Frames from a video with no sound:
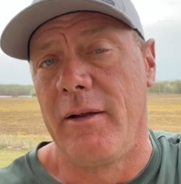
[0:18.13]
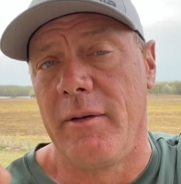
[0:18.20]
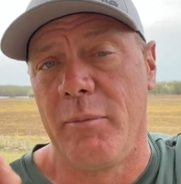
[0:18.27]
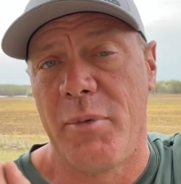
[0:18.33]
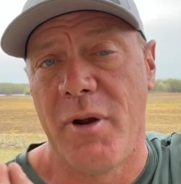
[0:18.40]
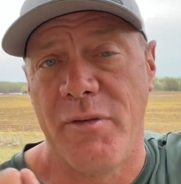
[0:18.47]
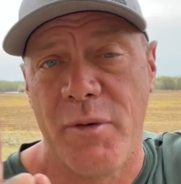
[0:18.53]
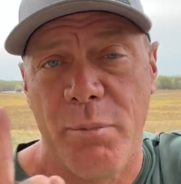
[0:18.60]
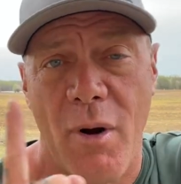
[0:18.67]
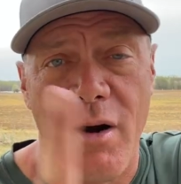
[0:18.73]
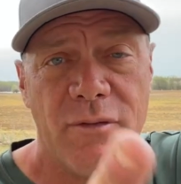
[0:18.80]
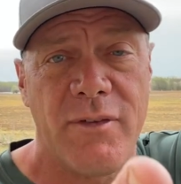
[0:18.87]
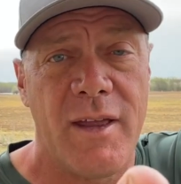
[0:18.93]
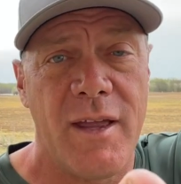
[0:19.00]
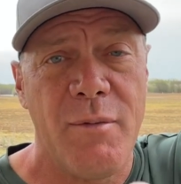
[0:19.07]
But if you're part
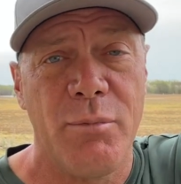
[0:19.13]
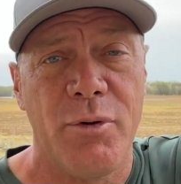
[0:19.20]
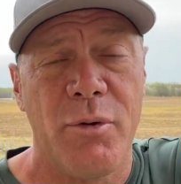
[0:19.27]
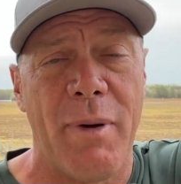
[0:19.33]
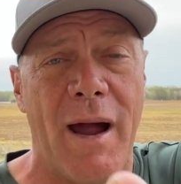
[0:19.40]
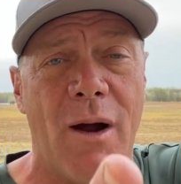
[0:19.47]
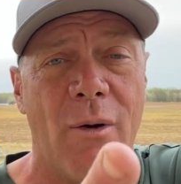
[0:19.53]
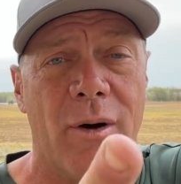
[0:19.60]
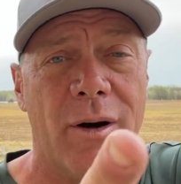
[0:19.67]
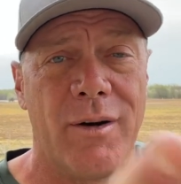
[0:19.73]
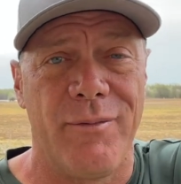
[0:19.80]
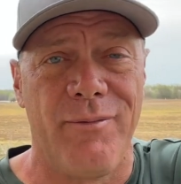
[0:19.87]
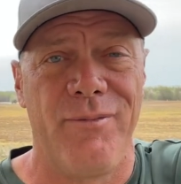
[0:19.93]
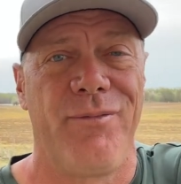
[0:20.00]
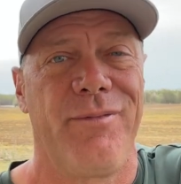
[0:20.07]
of Team Blue Power,
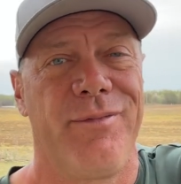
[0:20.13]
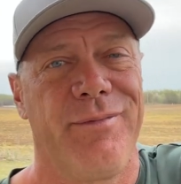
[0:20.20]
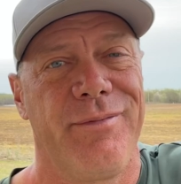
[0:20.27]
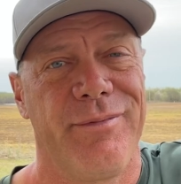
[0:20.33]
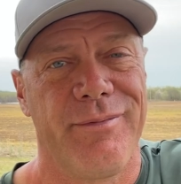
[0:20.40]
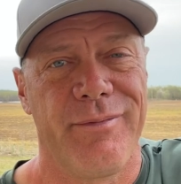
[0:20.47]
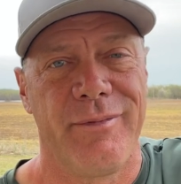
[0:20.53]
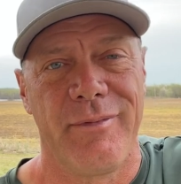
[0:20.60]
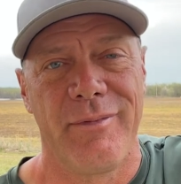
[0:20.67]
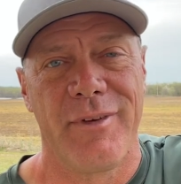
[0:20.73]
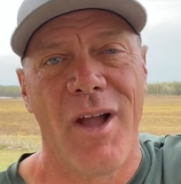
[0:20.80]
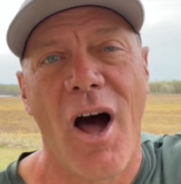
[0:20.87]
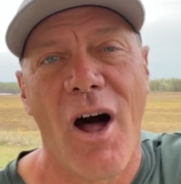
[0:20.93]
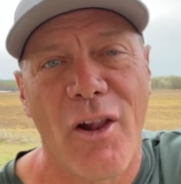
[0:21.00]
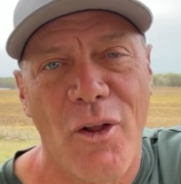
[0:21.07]

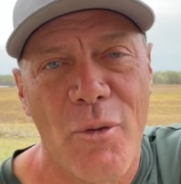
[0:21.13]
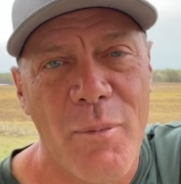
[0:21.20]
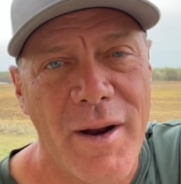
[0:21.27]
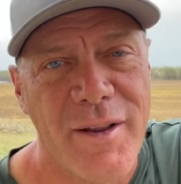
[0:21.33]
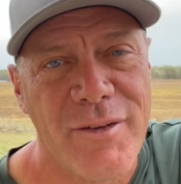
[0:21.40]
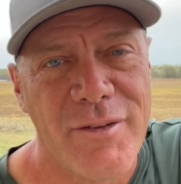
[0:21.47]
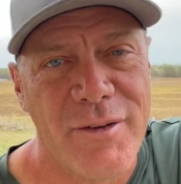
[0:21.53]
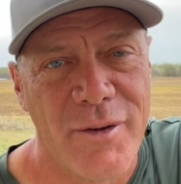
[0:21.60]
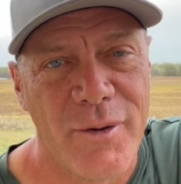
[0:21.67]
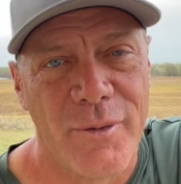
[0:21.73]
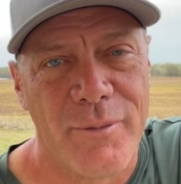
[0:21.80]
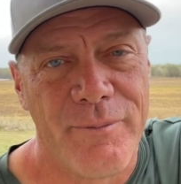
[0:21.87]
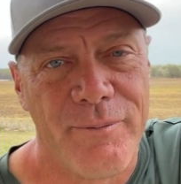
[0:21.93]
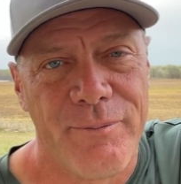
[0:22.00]
y'all owe money too.